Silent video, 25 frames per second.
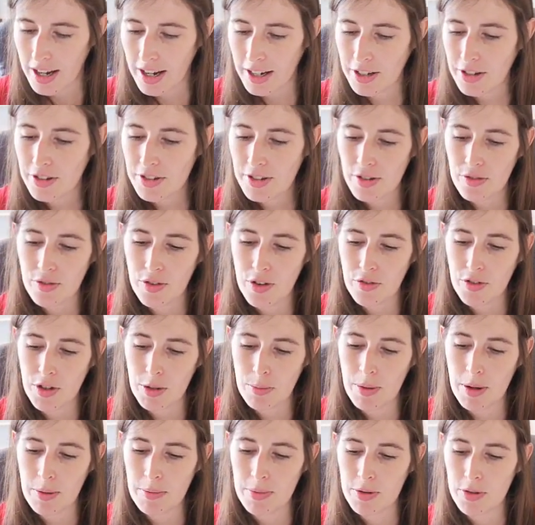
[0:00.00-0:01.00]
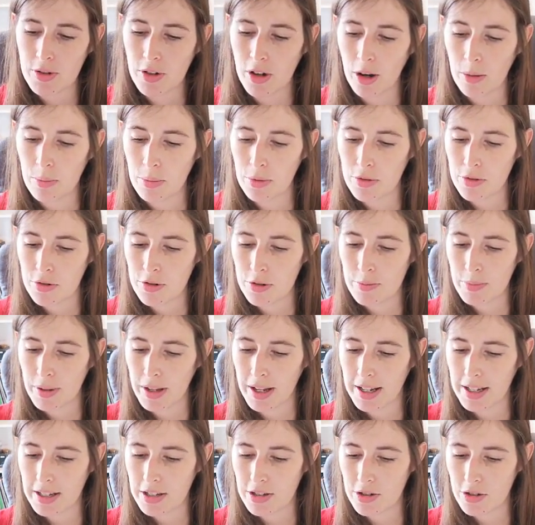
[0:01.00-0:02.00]
I used a 50 pip stop, which was
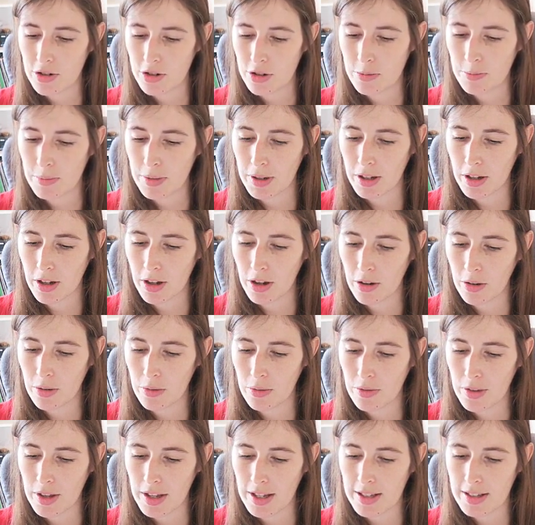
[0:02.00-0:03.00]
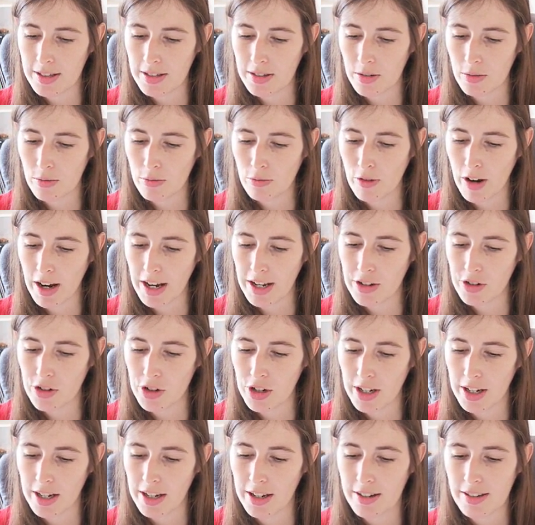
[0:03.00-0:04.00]
placed just below this
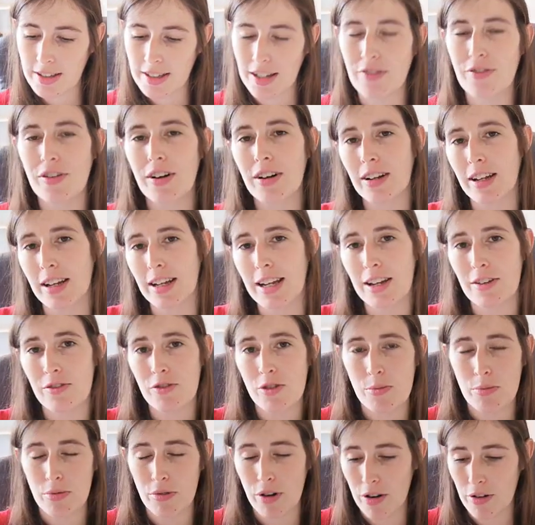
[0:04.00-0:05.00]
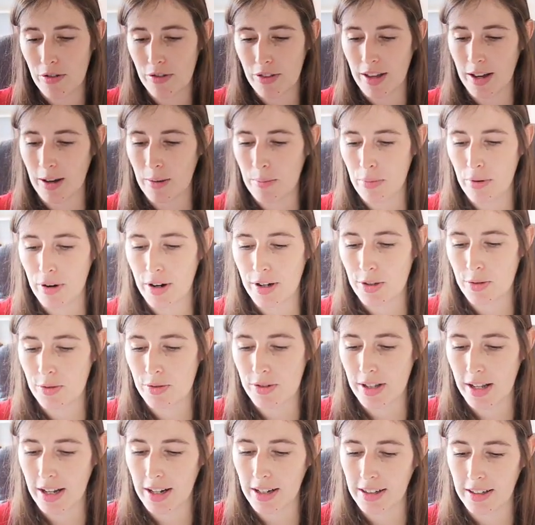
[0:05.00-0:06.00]
range here because I felt like if we broke that, price
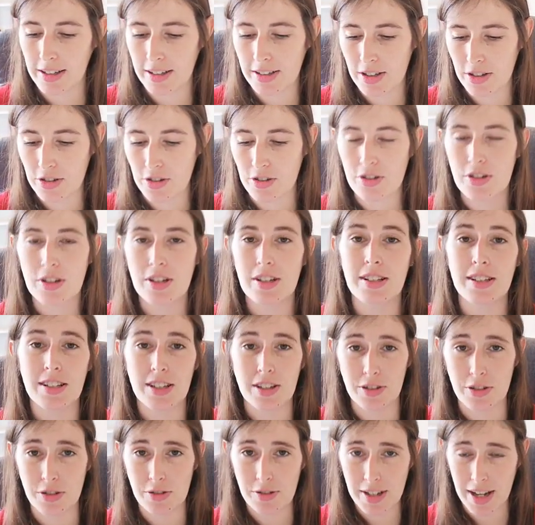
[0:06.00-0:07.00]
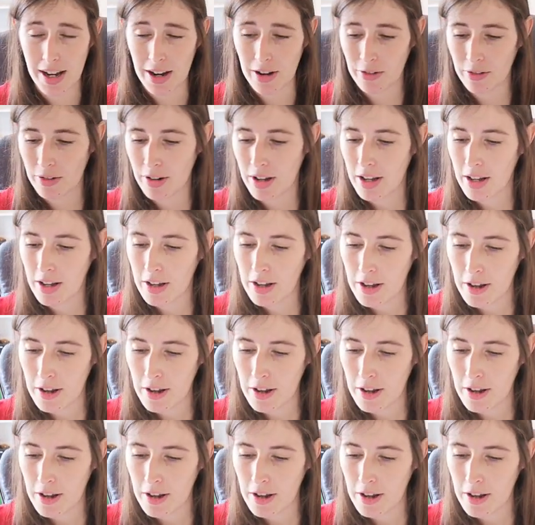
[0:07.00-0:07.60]
was likely to just continue down.